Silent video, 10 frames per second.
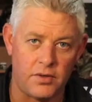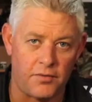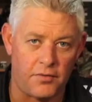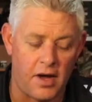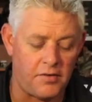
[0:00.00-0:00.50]
to a
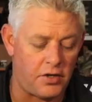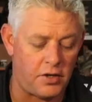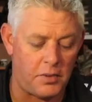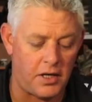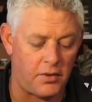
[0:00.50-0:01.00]
5-0,
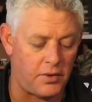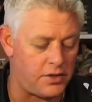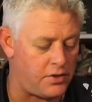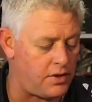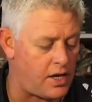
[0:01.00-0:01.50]
depending
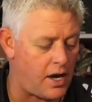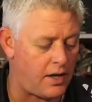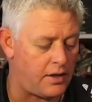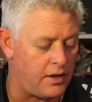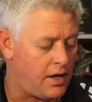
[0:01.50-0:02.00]
what you
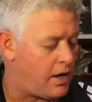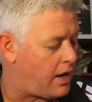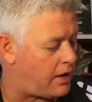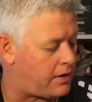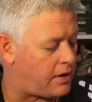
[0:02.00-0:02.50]
like.
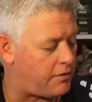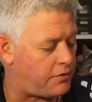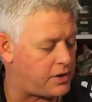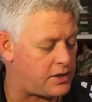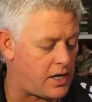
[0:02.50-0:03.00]
And then I've
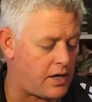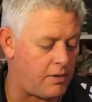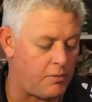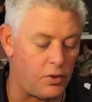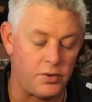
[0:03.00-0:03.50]
got a
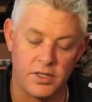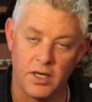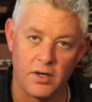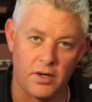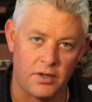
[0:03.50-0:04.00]
sliding ball
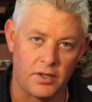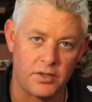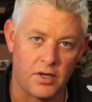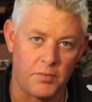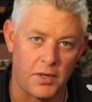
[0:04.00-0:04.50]
sinker on the
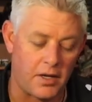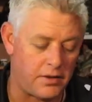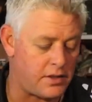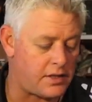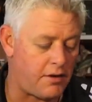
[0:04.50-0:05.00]
top here.
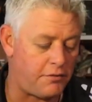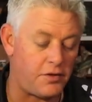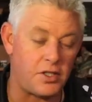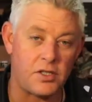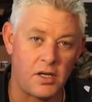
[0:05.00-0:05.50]
This I
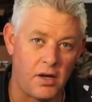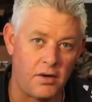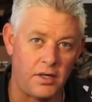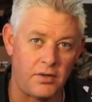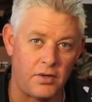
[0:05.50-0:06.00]
fish
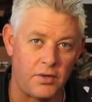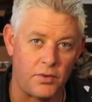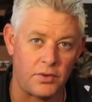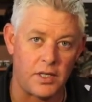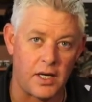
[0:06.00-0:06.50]
slowly through the
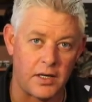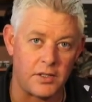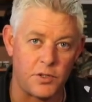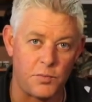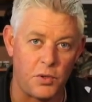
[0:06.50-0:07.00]
water like a
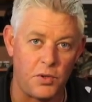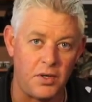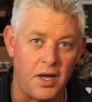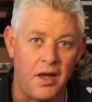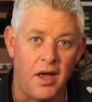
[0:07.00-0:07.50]

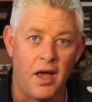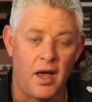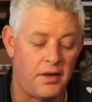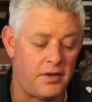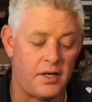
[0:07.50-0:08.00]
spoon.
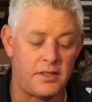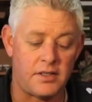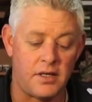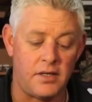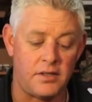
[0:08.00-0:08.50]
And
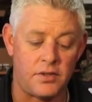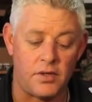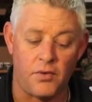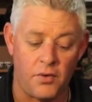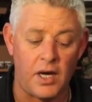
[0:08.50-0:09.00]
this is
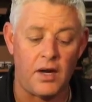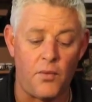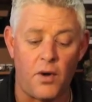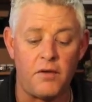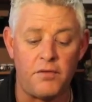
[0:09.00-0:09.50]
really
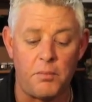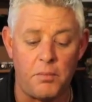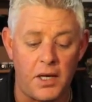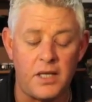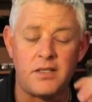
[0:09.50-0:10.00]
one of the
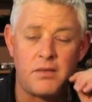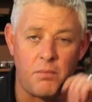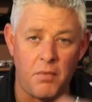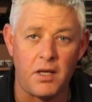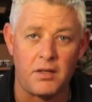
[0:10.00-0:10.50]
best
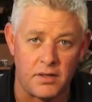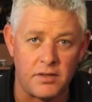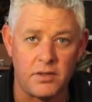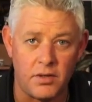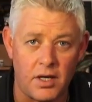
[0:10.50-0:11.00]

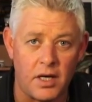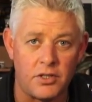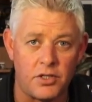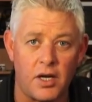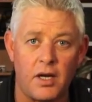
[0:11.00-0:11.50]
methods to
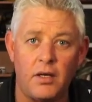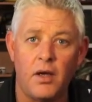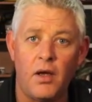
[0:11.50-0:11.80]
catch shad